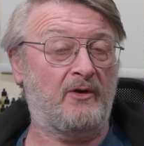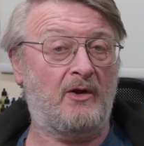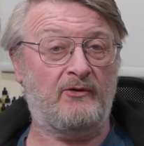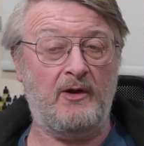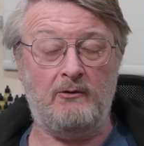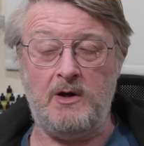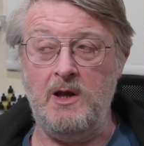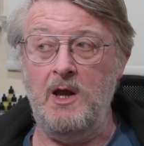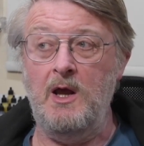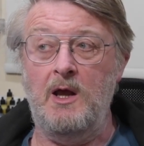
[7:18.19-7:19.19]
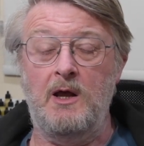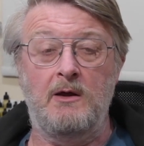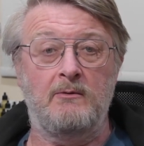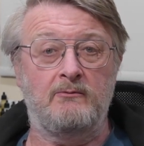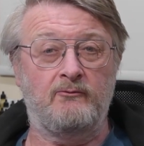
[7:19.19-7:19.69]
and artillery
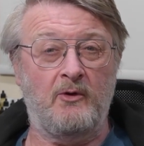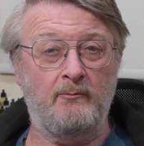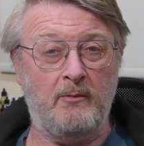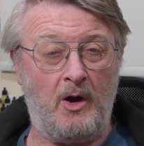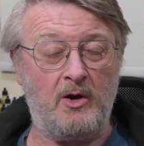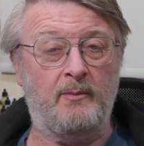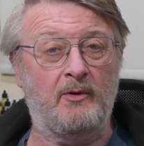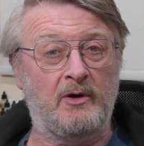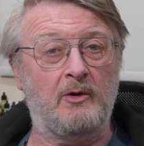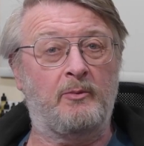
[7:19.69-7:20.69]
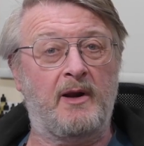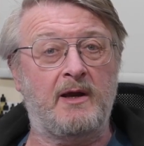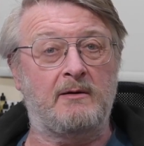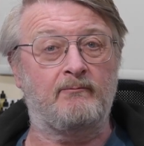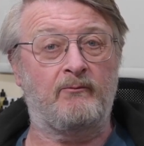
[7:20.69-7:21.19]
remarkable little
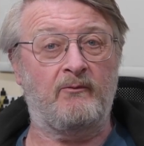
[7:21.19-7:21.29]
plane.